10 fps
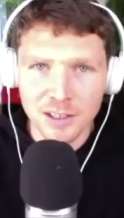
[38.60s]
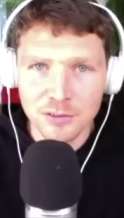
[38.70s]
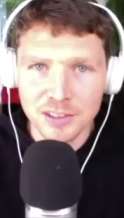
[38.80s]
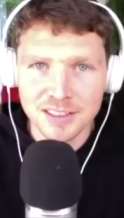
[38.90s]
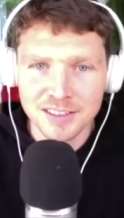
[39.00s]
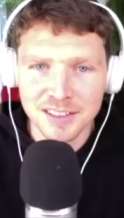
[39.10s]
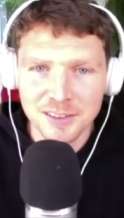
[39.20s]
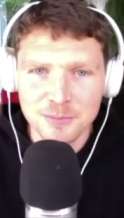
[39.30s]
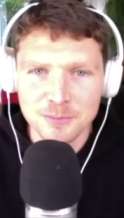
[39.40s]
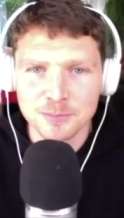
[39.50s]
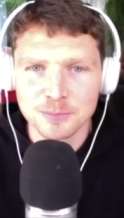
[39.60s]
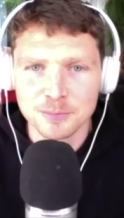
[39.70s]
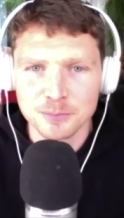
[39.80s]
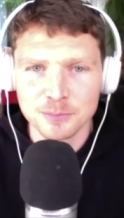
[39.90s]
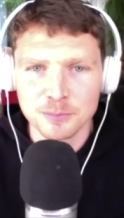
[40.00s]
I love it. And so yeah. I spent
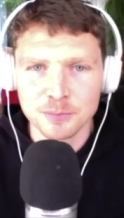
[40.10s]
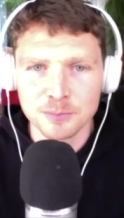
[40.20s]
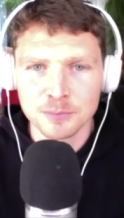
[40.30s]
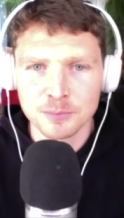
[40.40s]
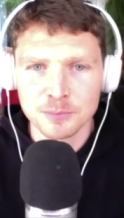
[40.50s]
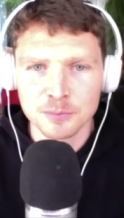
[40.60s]
a lot of time